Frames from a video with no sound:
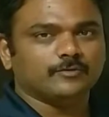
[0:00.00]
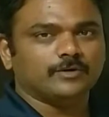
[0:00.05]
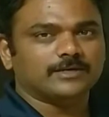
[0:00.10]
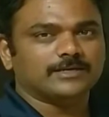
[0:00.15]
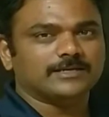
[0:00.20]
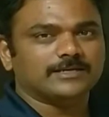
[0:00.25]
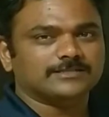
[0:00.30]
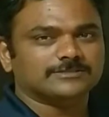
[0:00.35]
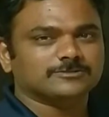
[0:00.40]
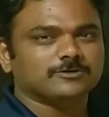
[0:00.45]
a
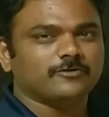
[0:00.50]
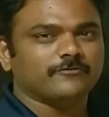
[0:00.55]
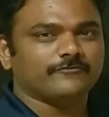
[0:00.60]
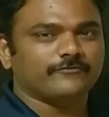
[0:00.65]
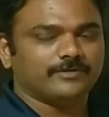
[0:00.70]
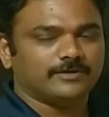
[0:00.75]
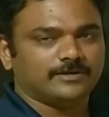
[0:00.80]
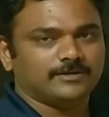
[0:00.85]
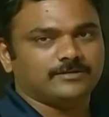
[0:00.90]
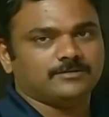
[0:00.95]
working
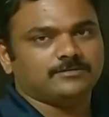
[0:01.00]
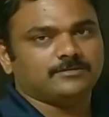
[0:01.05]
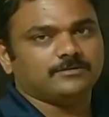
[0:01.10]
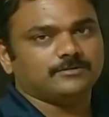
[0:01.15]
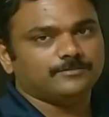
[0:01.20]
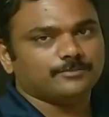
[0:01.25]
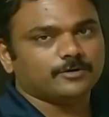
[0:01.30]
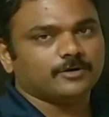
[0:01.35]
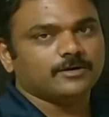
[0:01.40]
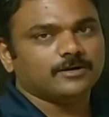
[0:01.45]
software
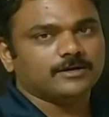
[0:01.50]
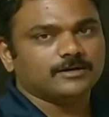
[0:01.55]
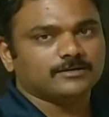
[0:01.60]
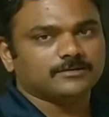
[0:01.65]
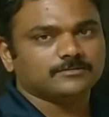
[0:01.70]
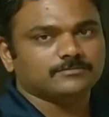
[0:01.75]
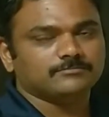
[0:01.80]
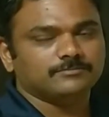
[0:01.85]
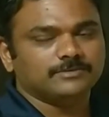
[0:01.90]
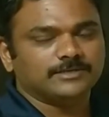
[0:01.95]
or a
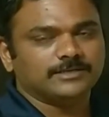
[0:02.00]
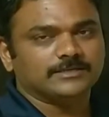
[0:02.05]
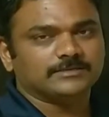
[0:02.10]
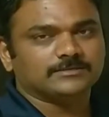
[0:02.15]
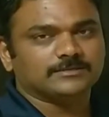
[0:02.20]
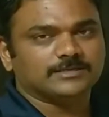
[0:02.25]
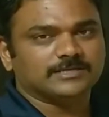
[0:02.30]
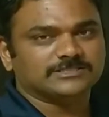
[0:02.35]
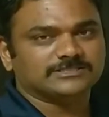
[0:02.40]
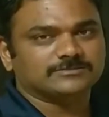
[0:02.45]
product
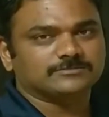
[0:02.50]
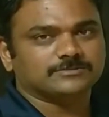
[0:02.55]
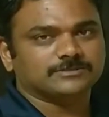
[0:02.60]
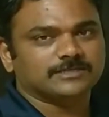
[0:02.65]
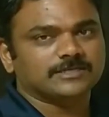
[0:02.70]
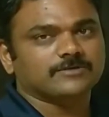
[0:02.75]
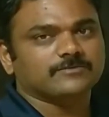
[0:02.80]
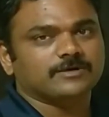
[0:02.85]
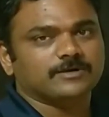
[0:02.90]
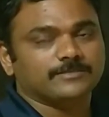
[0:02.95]
meeting the customer
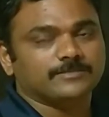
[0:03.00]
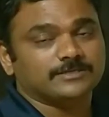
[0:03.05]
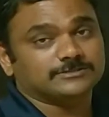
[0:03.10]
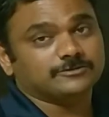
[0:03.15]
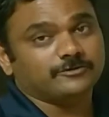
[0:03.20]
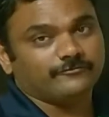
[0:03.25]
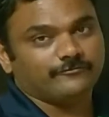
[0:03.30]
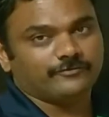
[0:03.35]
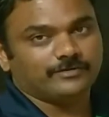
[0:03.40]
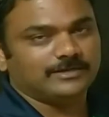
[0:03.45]

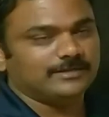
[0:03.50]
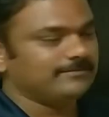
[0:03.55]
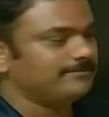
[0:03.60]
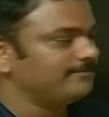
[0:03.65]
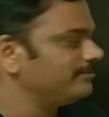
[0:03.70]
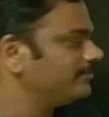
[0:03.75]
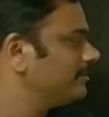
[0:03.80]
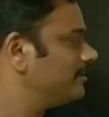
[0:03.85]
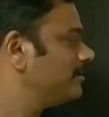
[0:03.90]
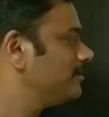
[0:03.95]
requirements, hopefully,
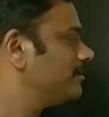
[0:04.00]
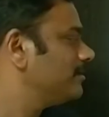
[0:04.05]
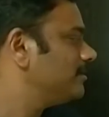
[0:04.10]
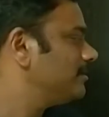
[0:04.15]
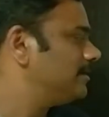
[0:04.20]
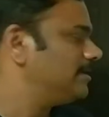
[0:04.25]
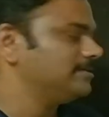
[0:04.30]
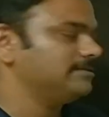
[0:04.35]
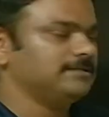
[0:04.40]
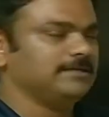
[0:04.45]

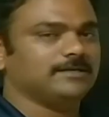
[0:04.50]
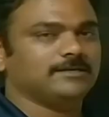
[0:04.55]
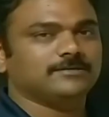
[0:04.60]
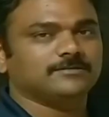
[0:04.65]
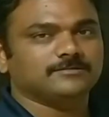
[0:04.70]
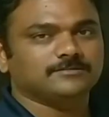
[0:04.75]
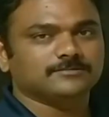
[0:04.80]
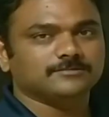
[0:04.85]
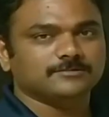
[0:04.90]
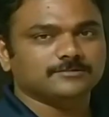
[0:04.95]
and
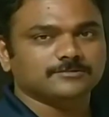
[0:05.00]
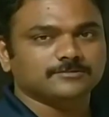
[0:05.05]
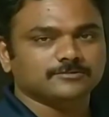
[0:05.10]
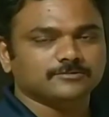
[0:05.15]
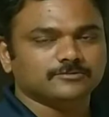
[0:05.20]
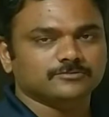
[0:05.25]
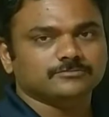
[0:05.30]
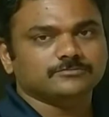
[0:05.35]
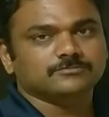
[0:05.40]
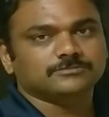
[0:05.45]
then
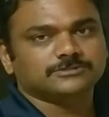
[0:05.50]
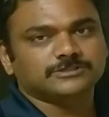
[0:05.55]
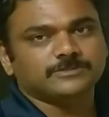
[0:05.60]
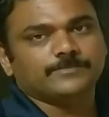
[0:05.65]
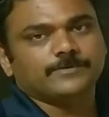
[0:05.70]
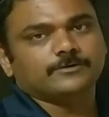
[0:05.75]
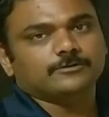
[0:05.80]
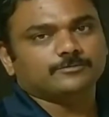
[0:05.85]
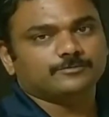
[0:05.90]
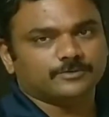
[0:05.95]
you
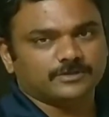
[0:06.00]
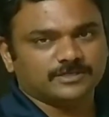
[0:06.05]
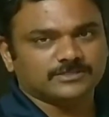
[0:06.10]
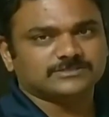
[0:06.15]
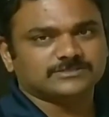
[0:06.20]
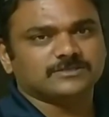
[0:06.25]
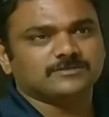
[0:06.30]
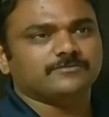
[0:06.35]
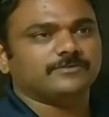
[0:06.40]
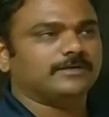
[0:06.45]
ship it to
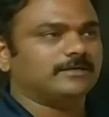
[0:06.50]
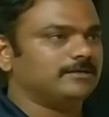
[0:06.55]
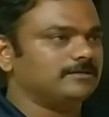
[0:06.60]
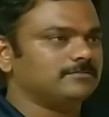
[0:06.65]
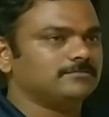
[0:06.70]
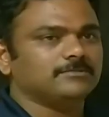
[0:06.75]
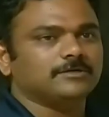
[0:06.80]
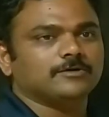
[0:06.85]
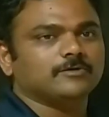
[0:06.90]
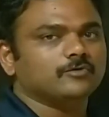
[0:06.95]
production,
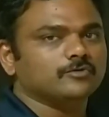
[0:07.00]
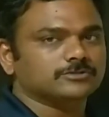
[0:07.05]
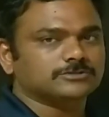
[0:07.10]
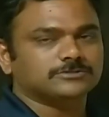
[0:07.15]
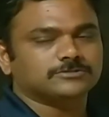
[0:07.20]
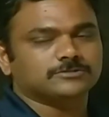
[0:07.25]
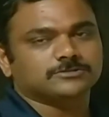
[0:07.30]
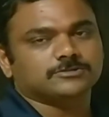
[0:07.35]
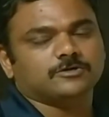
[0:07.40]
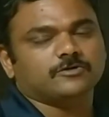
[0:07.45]
where it
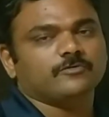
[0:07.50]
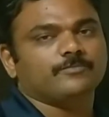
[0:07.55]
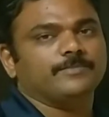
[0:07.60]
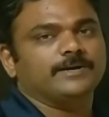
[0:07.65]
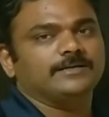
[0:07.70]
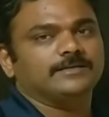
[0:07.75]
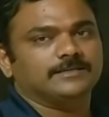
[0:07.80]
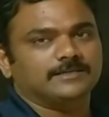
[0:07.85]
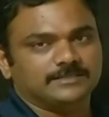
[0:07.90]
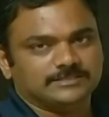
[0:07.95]
goes into sort of
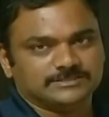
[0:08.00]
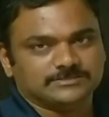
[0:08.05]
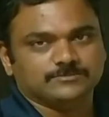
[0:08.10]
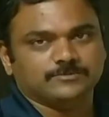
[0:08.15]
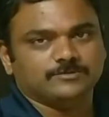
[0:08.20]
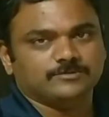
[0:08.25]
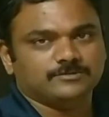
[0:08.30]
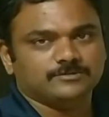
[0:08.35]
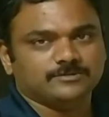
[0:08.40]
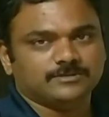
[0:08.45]
maintenance
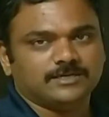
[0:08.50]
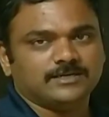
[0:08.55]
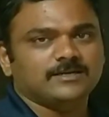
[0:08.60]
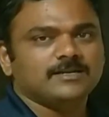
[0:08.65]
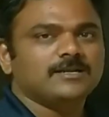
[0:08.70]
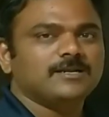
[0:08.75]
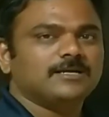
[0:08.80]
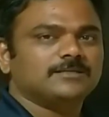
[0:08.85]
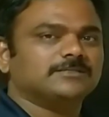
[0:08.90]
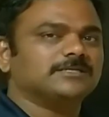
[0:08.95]
mode, right?
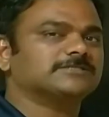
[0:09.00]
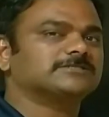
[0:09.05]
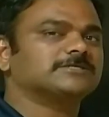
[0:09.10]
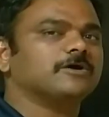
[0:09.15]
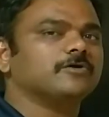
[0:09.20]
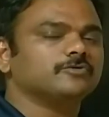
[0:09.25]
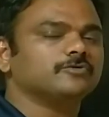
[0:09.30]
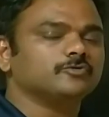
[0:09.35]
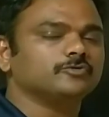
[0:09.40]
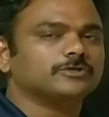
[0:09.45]
That's
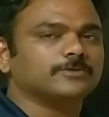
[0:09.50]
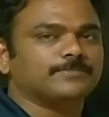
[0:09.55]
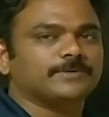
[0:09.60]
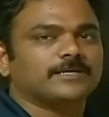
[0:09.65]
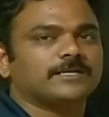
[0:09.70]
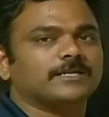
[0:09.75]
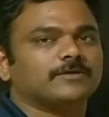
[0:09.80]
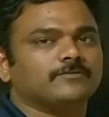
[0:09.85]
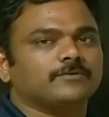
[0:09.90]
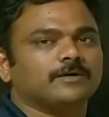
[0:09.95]
how you
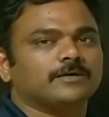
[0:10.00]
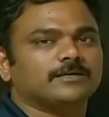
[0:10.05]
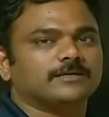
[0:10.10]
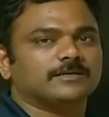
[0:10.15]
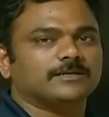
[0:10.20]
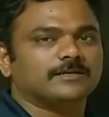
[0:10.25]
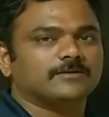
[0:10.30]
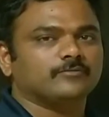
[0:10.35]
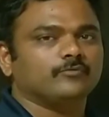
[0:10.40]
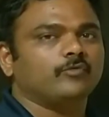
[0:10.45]
typically
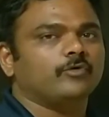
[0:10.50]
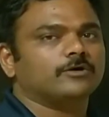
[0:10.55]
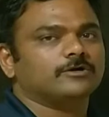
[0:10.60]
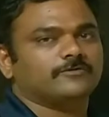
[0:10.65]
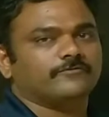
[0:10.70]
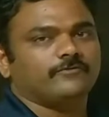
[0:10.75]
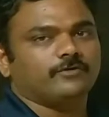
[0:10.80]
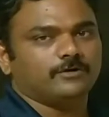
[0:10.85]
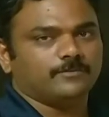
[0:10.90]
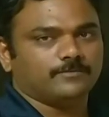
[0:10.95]
work in a
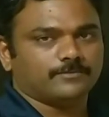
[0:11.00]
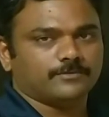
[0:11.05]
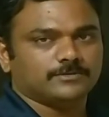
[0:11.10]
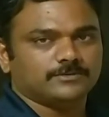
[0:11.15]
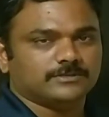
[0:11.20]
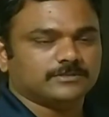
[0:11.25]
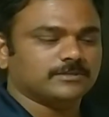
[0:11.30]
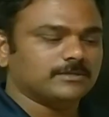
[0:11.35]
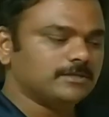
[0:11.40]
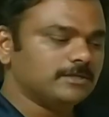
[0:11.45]
waterfall
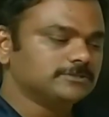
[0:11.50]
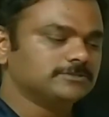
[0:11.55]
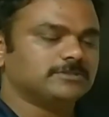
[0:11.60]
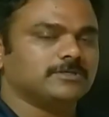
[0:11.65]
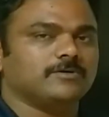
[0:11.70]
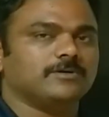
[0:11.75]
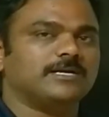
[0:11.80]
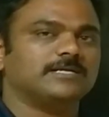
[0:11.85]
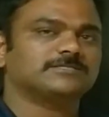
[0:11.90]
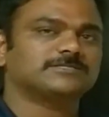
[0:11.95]
project.
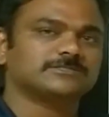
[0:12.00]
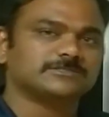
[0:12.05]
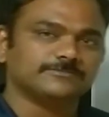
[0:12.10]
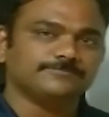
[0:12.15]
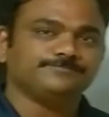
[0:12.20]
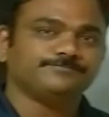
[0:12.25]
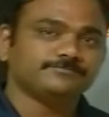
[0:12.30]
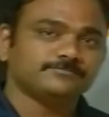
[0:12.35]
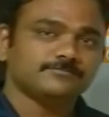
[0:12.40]
So now let's